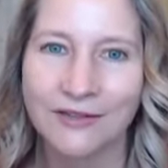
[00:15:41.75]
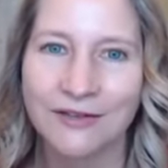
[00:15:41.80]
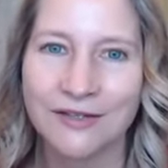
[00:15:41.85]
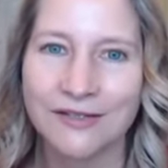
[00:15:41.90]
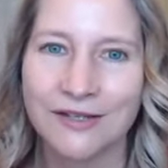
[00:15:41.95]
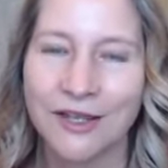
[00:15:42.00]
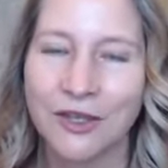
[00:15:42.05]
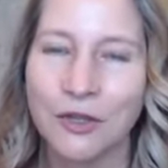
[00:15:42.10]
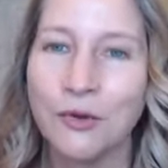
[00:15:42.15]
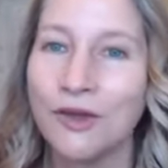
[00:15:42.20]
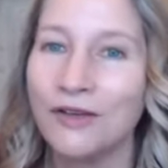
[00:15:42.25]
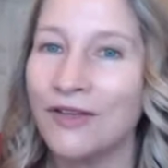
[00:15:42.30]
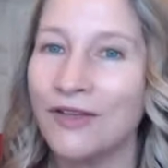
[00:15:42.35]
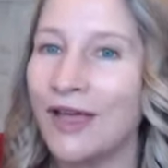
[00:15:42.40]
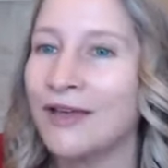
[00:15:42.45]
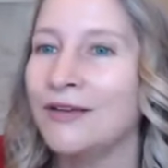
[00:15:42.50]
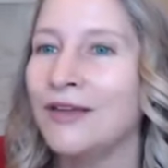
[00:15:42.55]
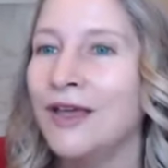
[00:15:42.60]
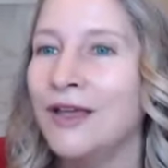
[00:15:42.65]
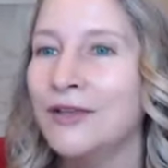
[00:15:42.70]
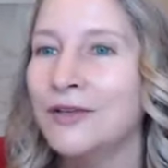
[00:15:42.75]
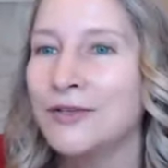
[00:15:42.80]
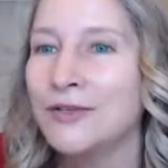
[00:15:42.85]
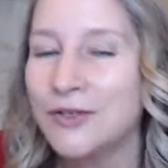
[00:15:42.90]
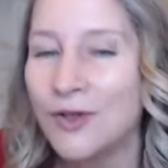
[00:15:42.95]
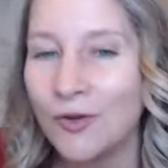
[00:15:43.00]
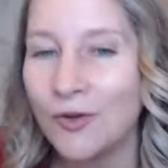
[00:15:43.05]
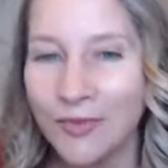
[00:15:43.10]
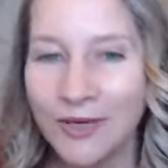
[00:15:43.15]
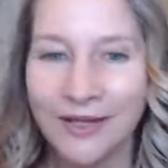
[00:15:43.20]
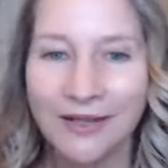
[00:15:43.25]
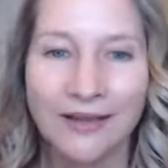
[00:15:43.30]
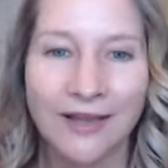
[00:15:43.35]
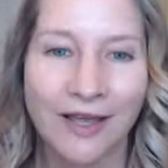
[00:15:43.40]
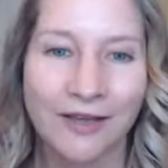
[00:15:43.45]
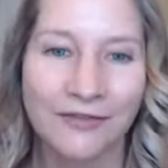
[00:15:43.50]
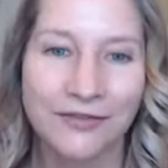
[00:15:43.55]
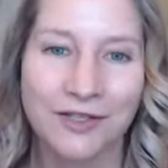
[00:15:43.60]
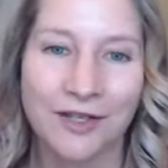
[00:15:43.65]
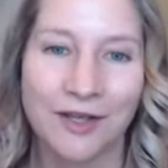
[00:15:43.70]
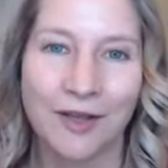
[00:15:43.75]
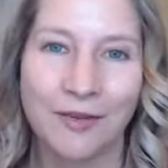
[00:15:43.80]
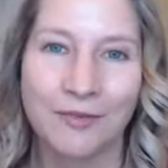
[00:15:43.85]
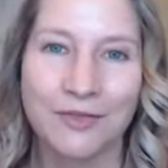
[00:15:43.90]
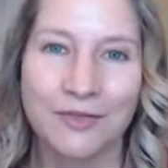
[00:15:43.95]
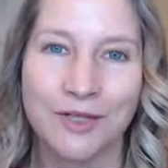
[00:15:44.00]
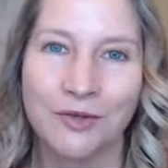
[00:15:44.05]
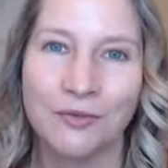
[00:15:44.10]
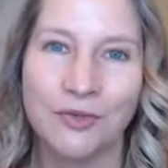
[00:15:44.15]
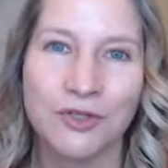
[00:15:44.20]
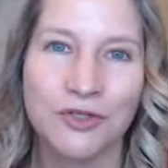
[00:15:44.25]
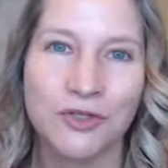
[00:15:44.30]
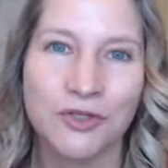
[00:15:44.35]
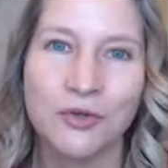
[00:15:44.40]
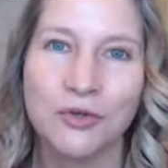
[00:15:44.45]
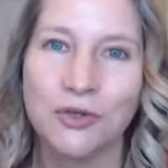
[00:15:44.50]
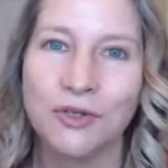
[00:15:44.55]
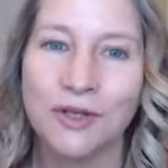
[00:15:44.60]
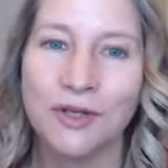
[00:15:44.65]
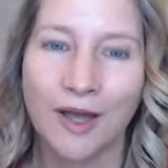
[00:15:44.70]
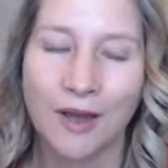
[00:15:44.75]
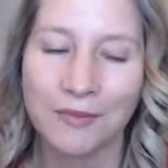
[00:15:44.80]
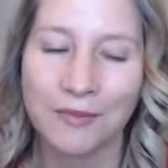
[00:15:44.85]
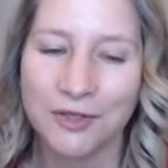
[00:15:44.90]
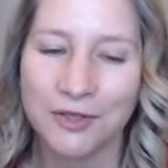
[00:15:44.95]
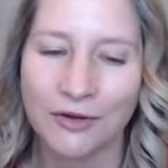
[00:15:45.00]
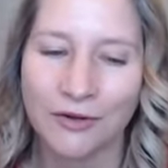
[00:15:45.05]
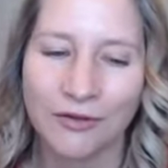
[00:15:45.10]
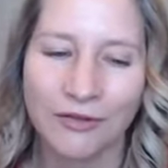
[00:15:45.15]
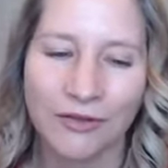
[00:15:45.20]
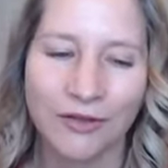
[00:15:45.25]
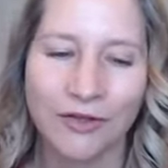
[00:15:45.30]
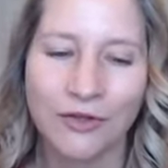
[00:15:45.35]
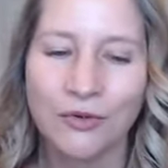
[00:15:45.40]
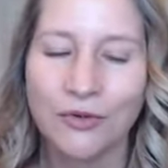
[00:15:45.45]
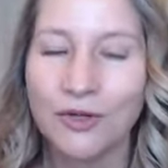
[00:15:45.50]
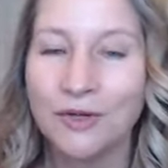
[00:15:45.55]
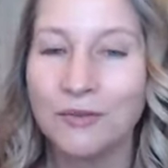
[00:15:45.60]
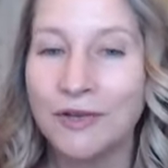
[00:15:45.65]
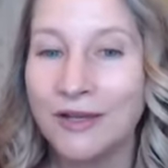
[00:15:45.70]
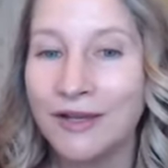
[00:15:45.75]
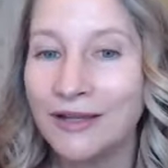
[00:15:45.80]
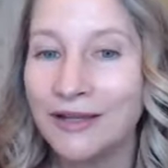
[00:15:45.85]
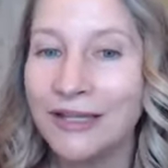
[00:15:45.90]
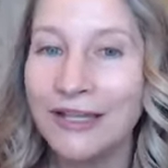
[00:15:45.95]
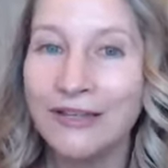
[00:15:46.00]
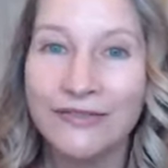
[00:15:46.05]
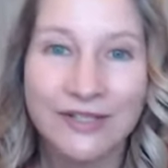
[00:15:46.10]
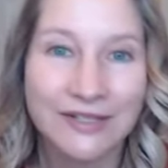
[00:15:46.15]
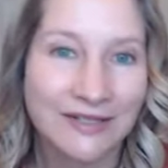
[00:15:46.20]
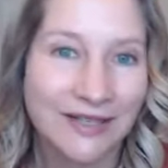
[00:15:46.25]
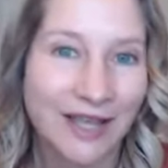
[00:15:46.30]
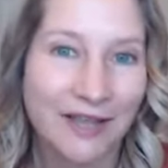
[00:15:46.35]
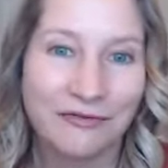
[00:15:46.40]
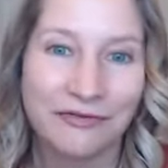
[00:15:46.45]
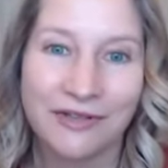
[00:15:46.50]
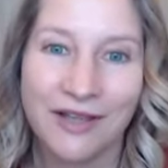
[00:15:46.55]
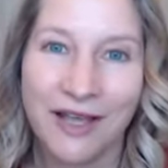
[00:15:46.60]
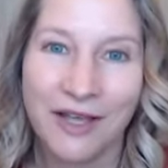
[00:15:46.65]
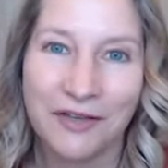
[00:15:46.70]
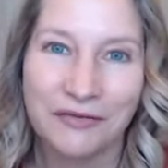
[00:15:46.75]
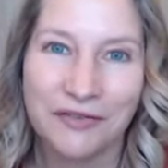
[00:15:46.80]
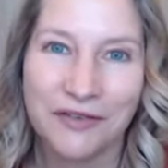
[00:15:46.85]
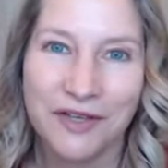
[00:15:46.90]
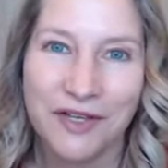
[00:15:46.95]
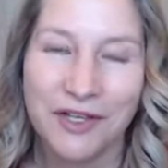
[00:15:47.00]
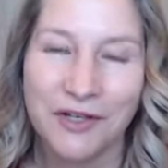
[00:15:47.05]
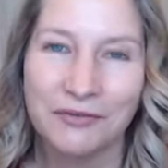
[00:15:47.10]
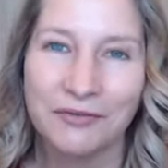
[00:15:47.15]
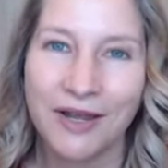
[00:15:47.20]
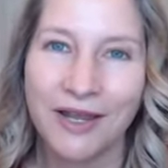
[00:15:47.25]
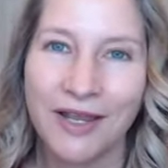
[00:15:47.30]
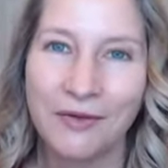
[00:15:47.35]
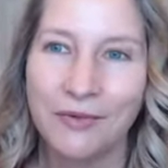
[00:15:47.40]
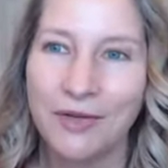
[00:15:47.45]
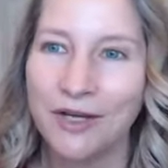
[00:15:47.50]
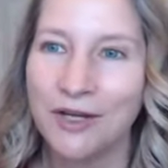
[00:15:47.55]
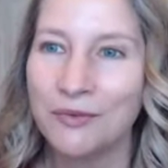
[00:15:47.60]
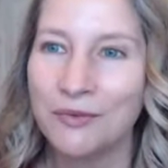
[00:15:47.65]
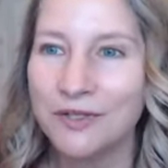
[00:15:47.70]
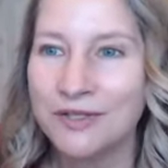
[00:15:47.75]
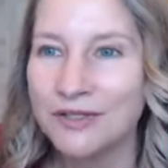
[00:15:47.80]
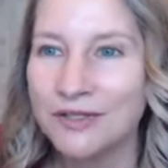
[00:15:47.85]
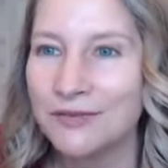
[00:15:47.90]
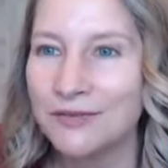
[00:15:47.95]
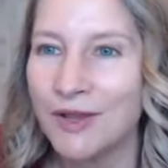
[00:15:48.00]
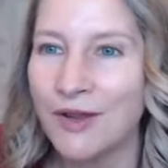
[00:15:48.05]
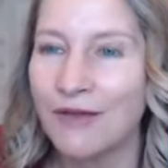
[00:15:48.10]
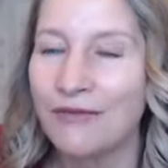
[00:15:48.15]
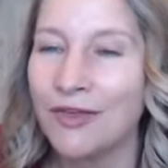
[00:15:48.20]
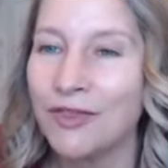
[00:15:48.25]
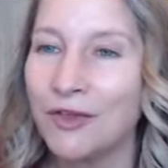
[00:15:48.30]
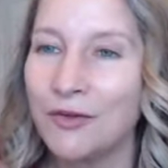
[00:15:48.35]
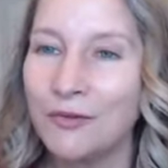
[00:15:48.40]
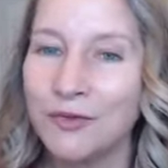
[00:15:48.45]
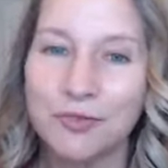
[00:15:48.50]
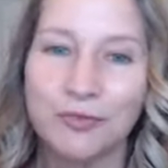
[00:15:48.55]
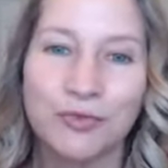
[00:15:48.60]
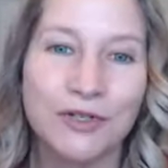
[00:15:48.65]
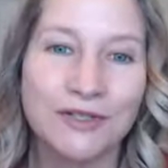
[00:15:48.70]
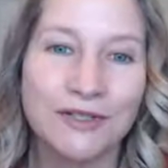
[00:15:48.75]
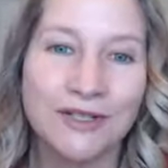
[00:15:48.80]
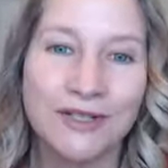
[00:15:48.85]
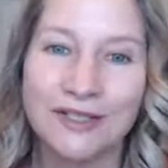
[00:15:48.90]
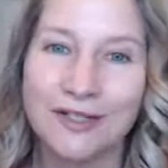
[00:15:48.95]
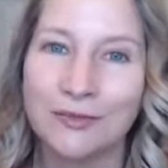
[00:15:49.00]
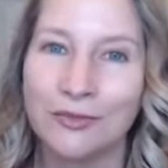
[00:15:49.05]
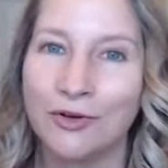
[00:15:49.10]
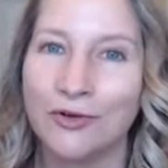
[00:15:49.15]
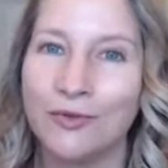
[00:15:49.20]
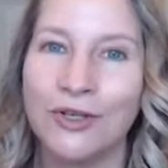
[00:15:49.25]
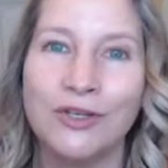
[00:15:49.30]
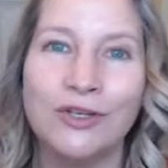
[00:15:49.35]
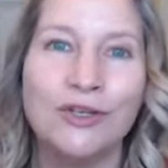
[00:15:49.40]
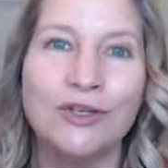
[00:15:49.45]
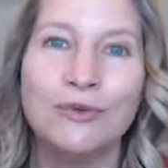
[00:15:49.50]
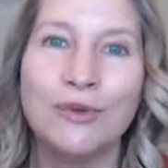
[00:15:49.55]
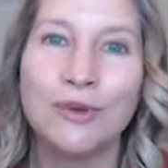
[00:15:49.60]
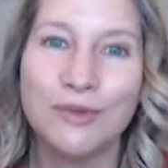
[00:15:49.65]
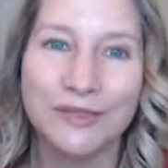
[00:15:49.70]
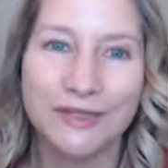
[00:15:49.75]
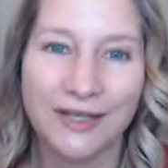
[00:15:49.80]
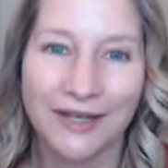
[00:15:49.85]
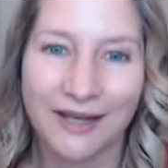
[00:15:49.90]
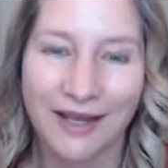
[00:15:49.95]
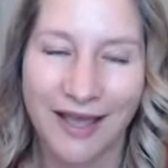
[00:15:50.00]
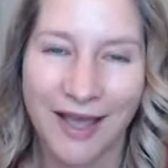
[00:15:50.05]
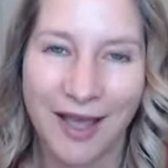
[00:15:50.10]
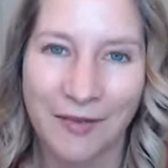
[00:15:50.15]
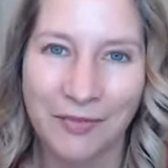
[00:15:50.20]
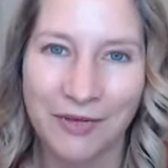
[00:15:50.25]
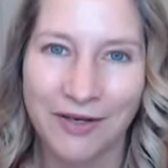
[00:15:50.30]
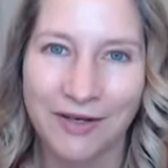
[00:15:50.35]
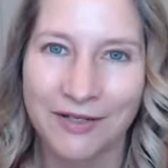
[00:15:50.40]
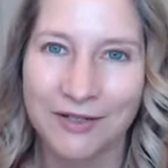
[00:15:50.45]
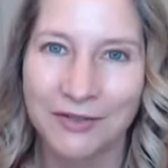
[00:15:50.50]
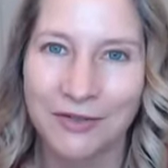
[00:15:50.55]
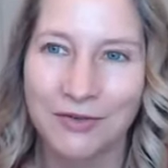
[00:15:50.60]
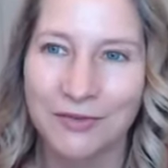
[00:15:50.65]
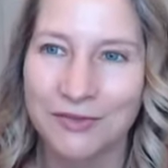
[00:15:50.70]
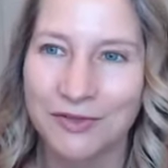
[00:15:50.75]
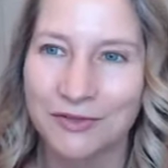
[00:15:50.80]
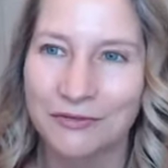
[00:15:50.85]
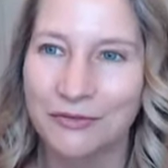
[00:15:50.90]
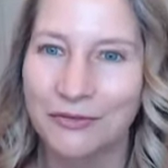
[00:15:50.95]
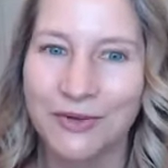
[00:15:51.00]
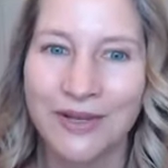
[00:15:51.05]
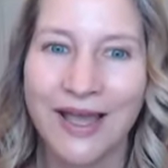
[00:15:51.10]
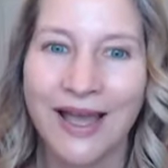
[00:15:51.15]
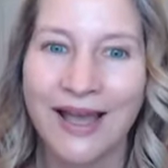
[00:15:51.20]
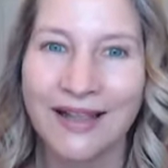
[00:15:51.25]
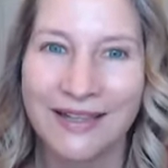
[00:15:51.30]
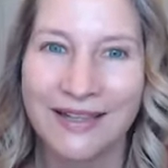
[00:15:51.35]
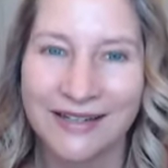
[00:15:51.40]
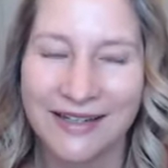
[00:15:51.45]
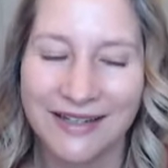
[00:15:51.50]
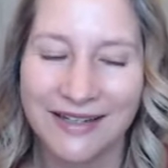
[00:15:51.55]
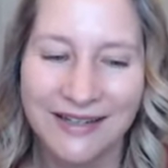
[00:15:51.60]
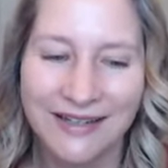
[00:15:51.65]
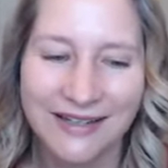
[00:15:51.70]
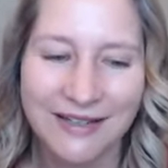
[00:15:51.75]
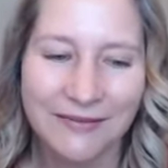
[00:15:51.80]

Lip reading: They're saying you had had so many lifetimes in which you could come to earth and you could live a safe life, right? When everything was predictable, we knew what was going to happen in terms of reality.